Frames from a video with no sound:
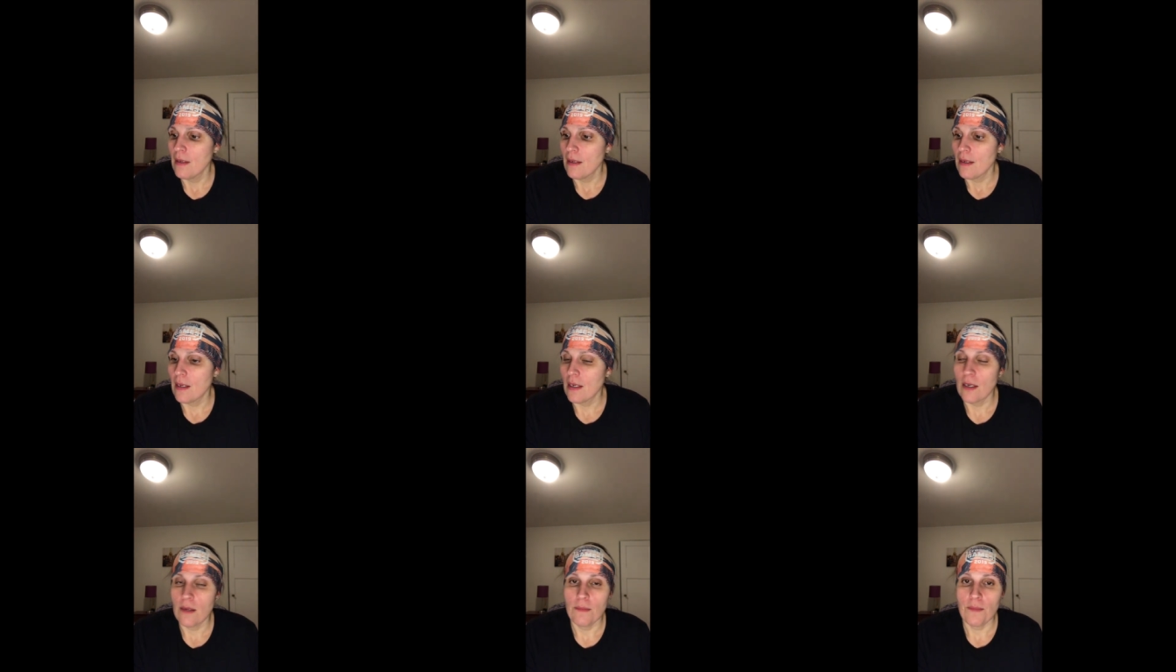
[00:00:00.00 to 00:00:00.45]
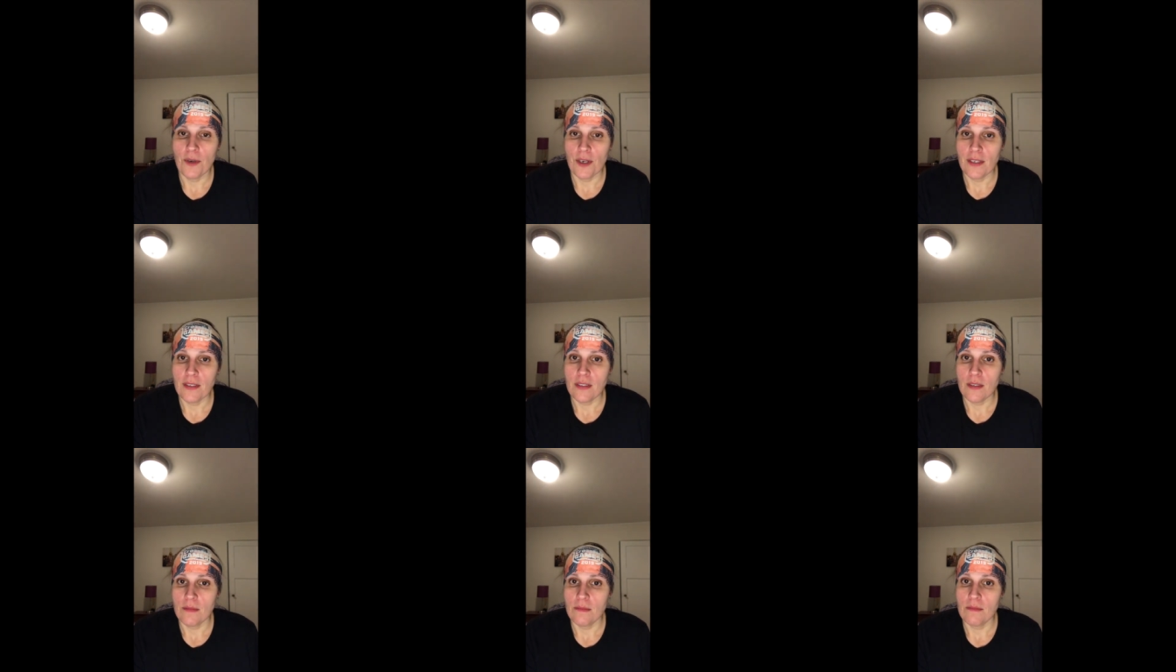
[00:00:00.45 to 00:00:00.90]
gonna
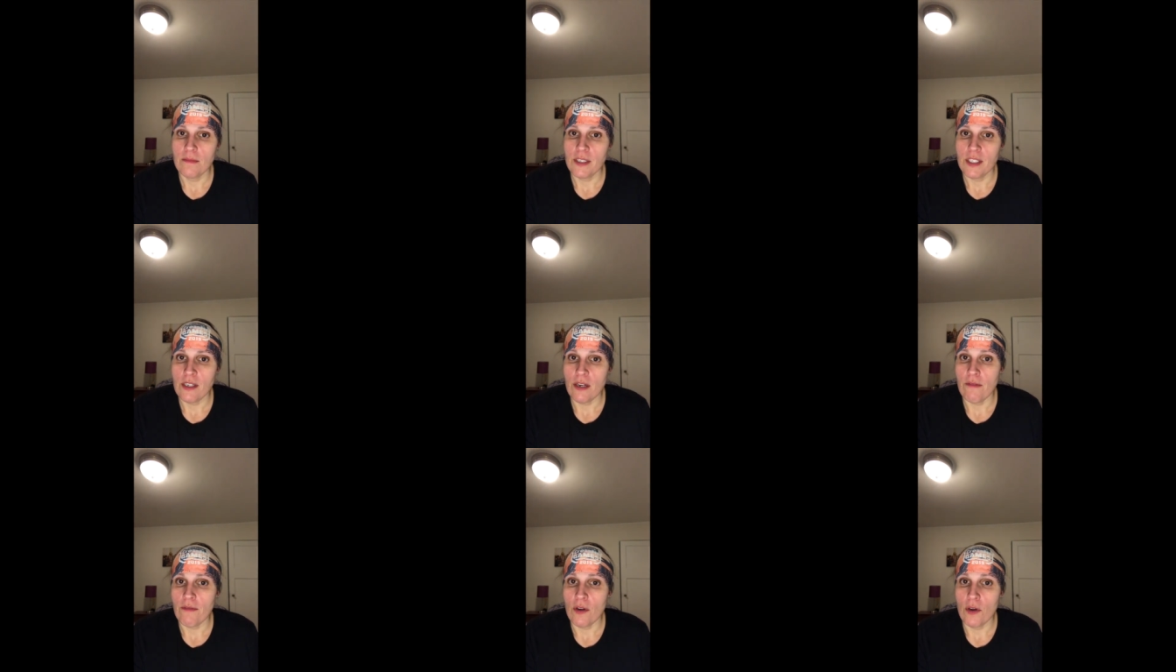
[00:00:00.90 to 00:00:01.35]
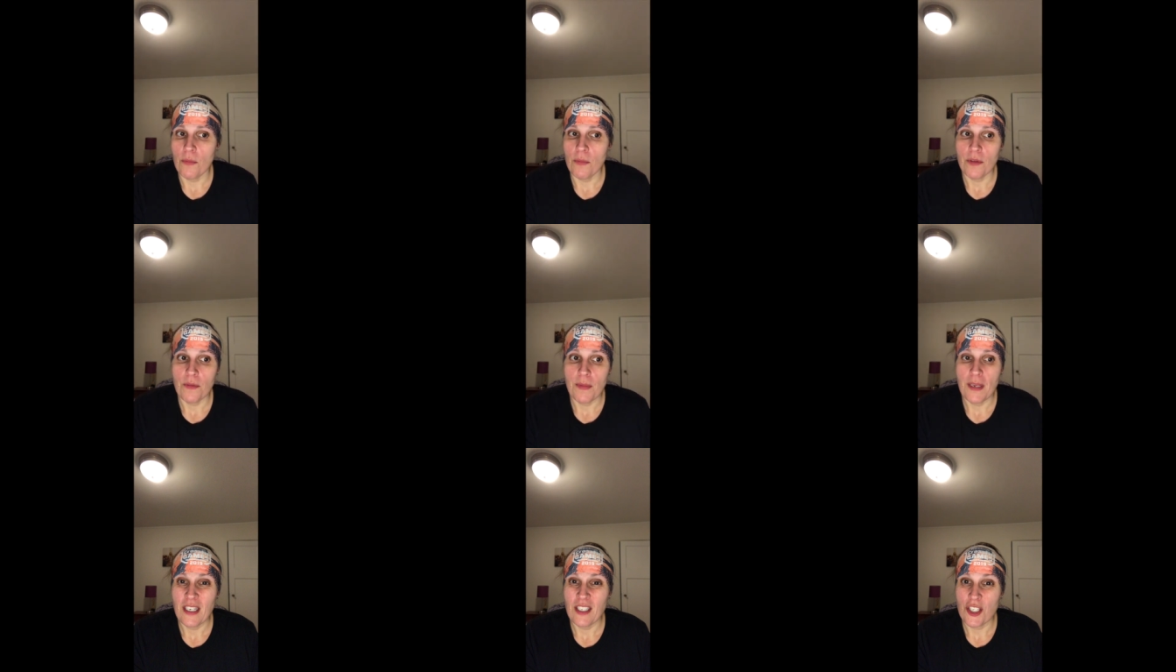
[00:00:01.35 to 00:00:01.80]
bring some stuff home
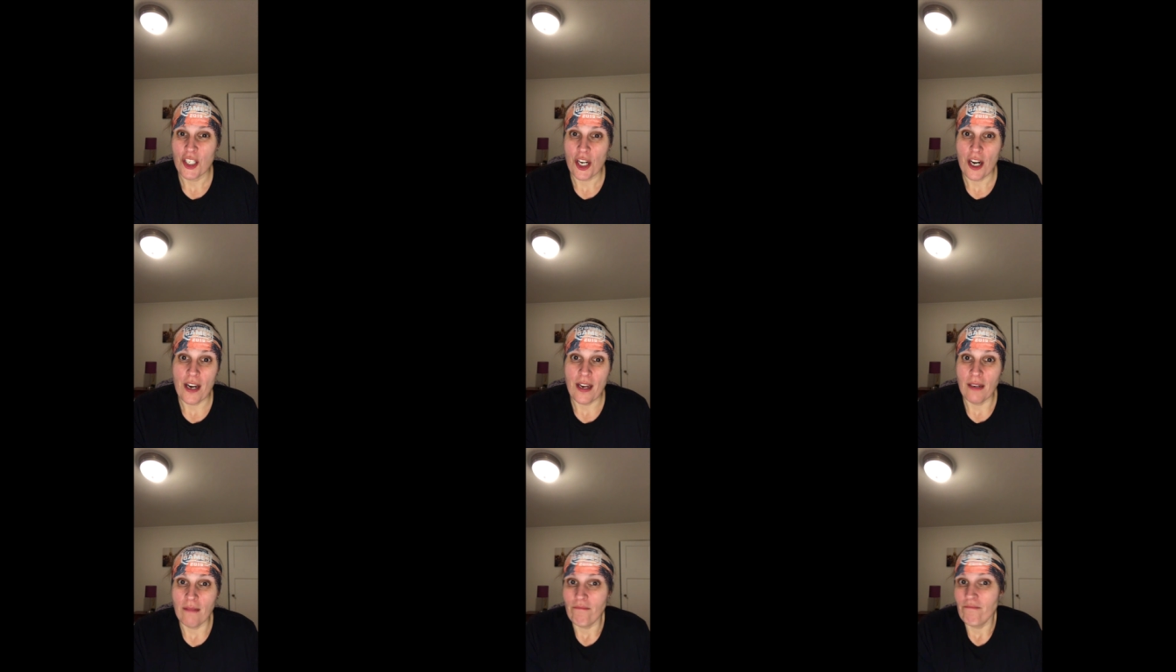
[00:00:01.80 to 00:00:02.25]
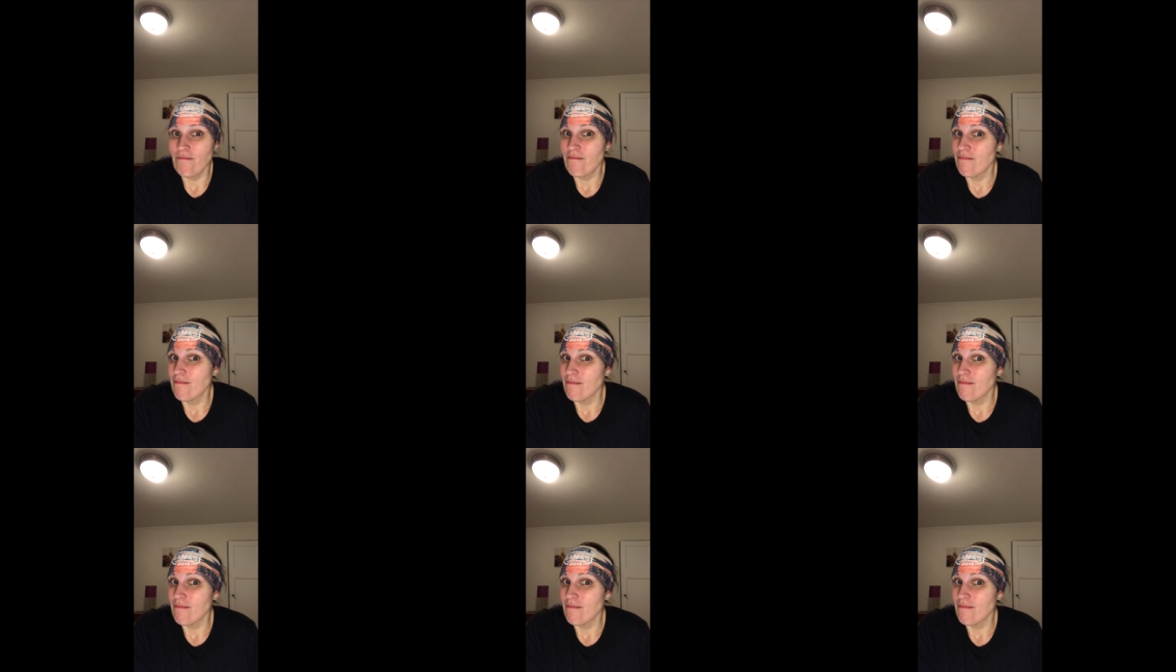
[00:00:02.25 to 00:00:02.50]
with me to train.